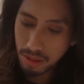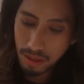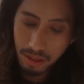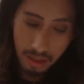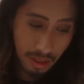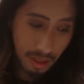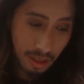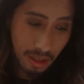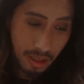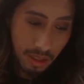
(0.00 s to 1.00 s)

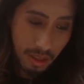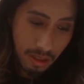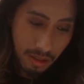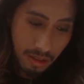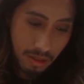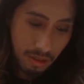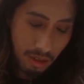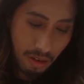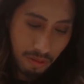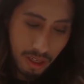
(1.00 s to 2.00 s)
And you
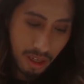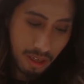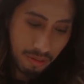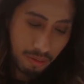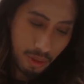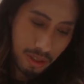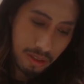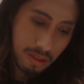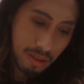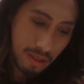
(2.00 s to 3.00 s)
have the Nine of
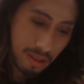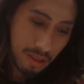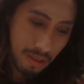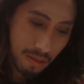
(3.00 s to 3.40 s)
Wands.